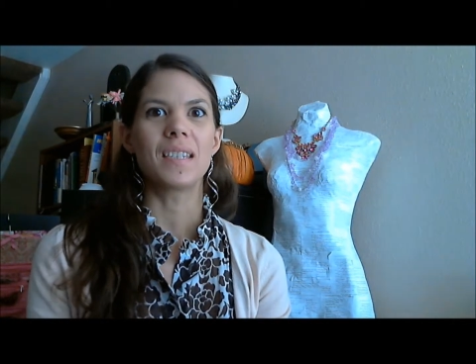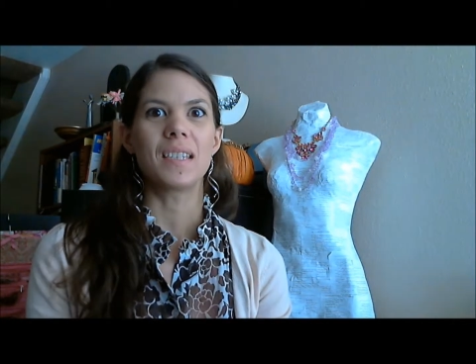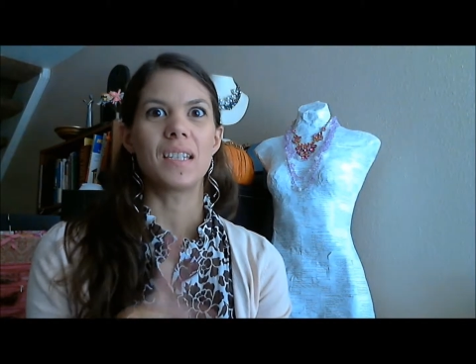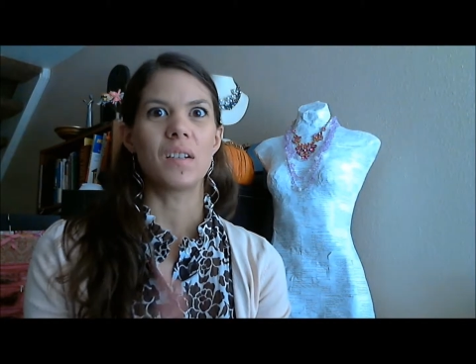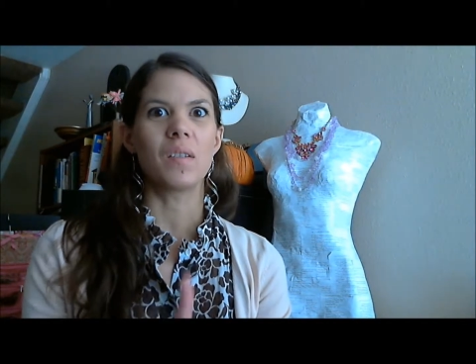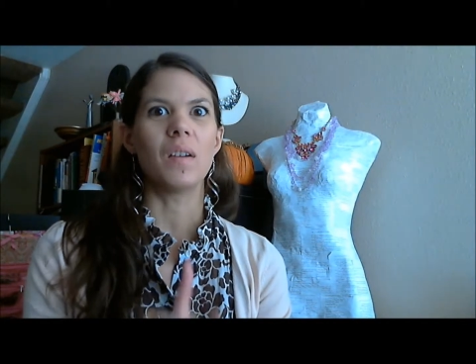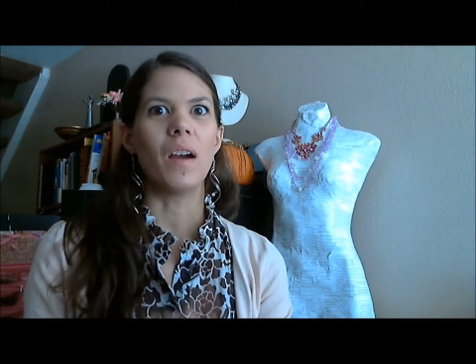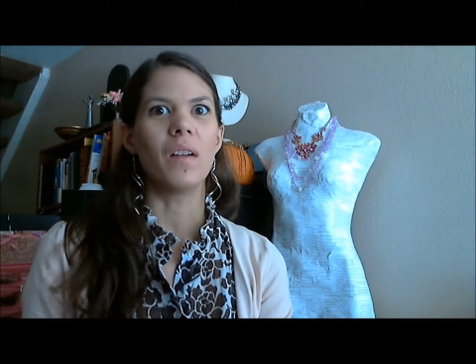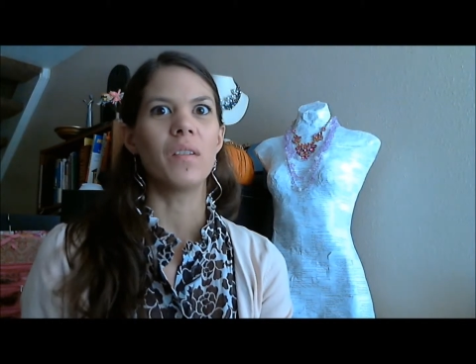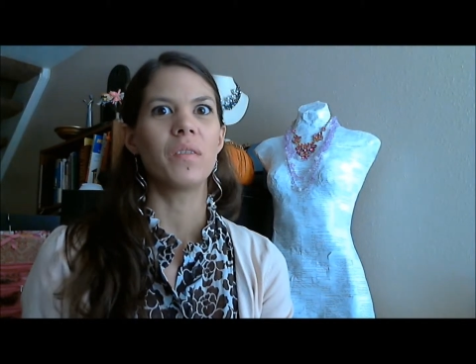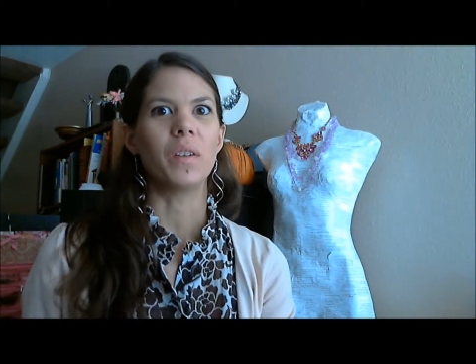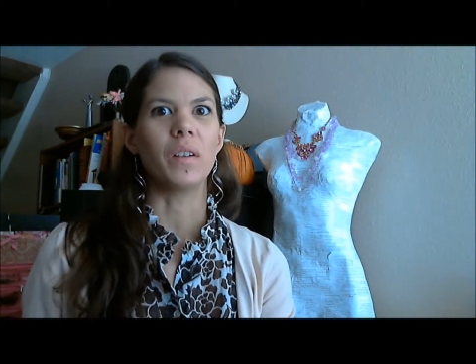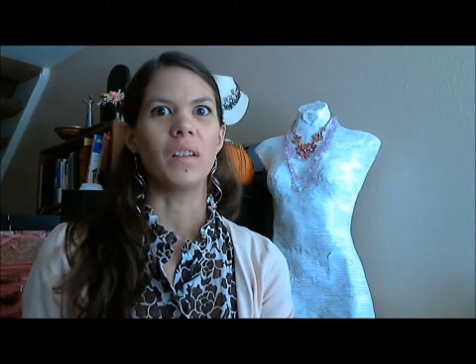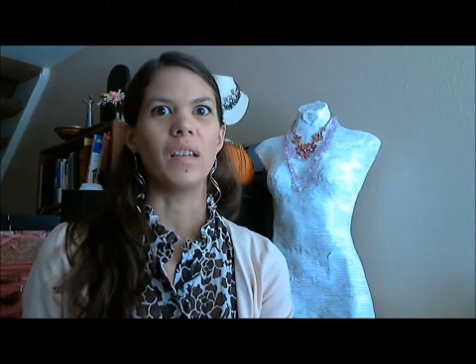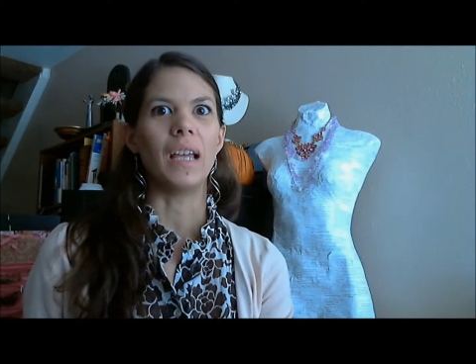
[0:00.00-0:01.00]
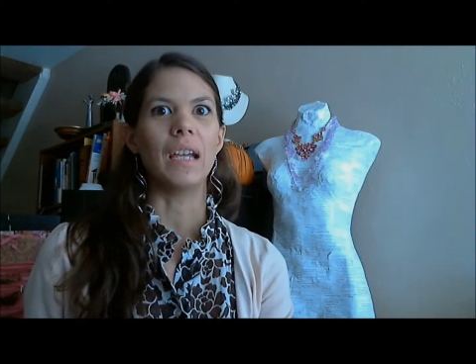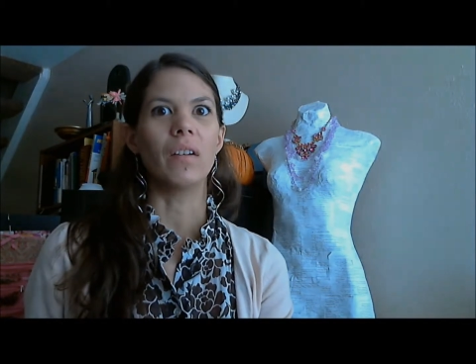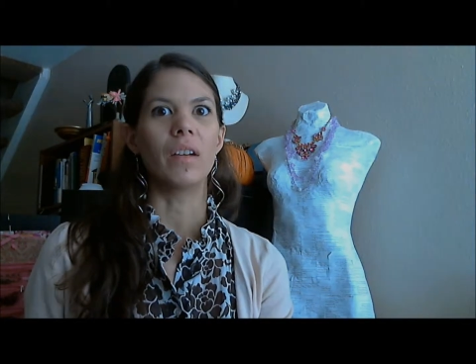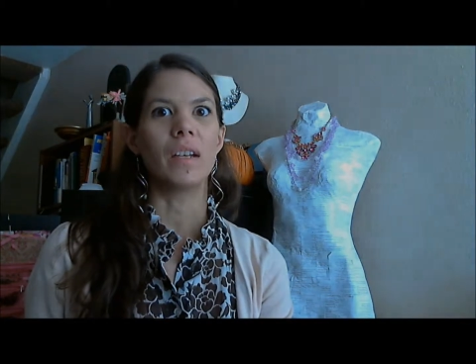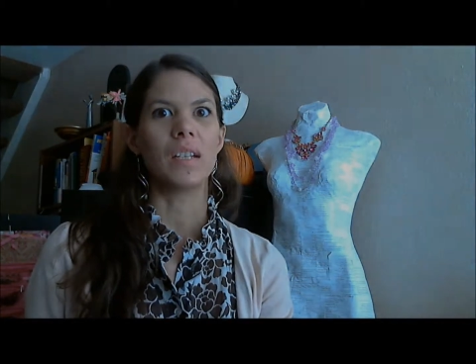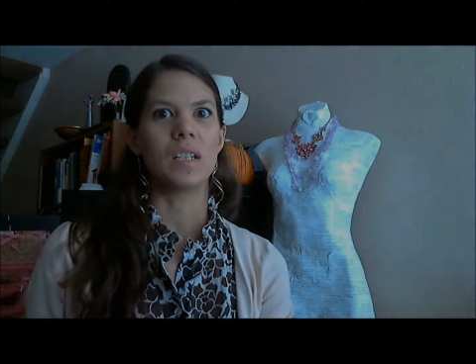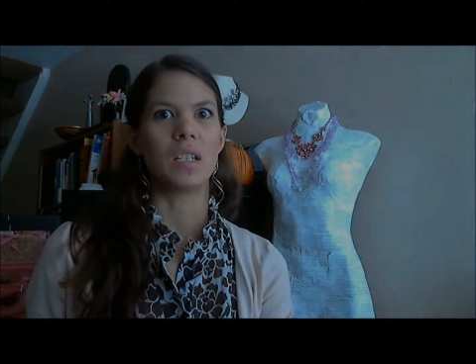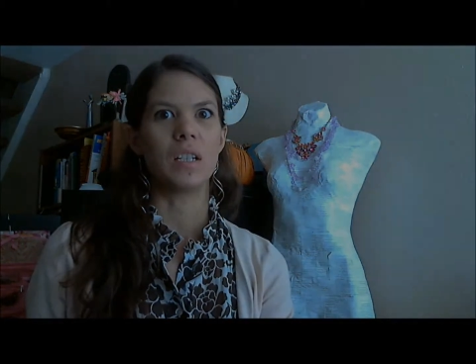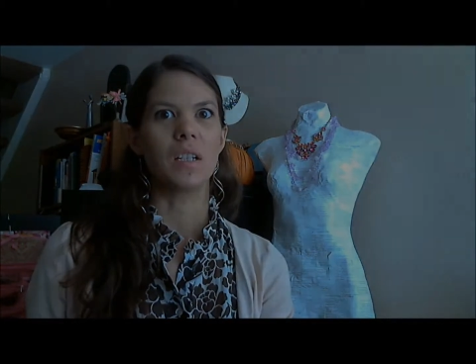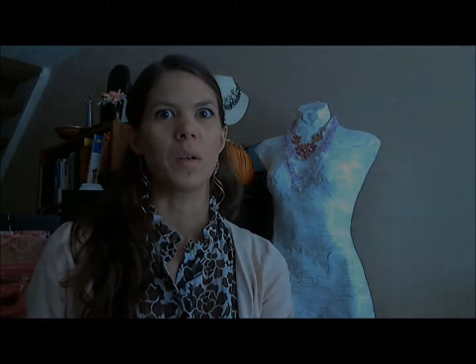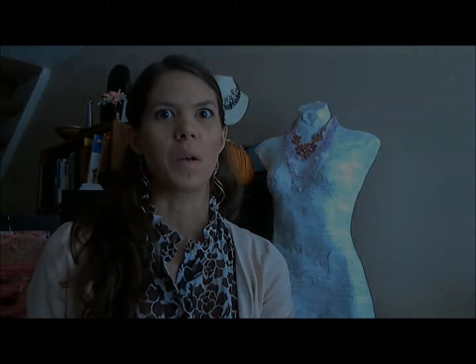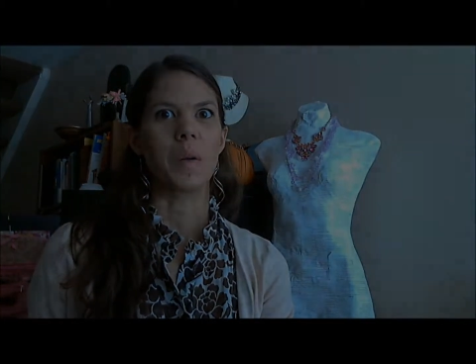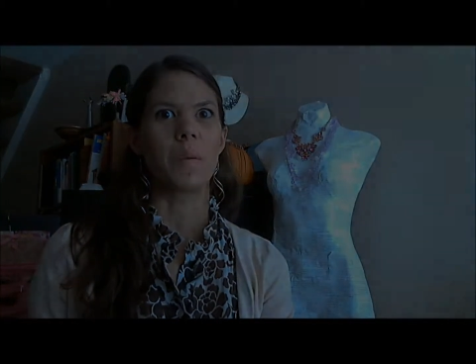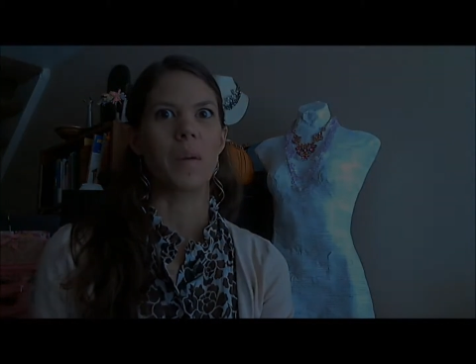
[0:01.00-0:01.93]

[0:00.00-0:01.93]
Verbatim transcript: Stick around for Layering two oh